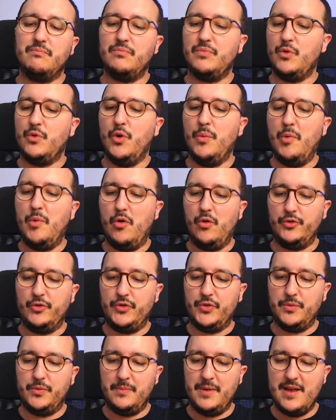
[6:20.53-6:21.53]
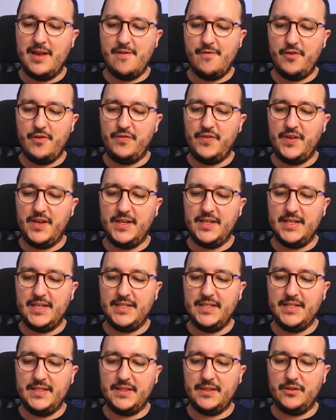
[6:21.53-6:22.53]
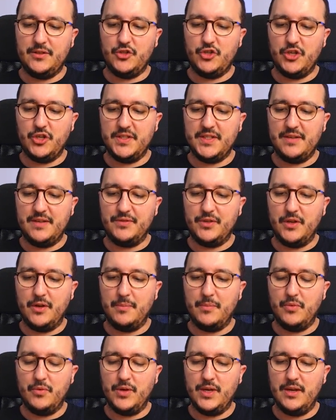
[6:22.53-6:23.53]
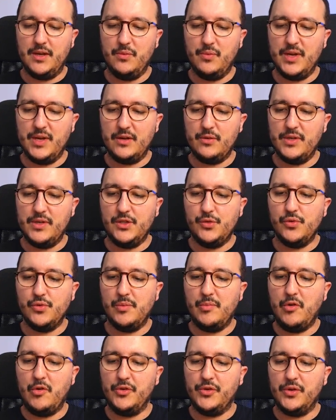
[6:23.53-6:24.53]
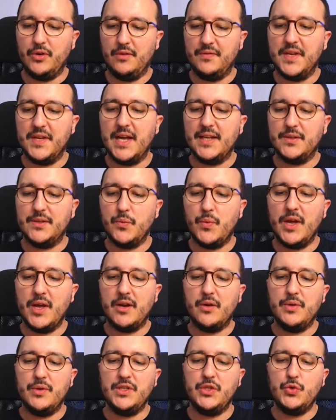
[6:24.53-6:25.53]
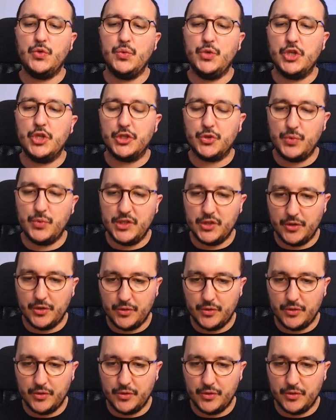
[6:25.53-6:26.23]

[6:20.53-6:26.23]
abort everything that is just after, okay? We are going to abort all of that. We are going to just return the